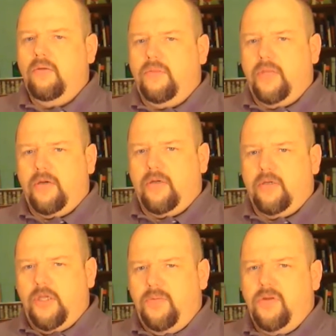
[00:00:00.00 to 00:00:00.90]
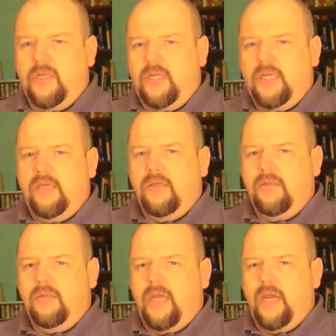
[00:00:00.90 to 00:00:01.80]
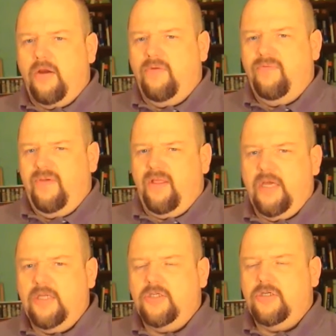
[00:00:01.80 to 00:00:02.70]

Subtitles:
their community, their village,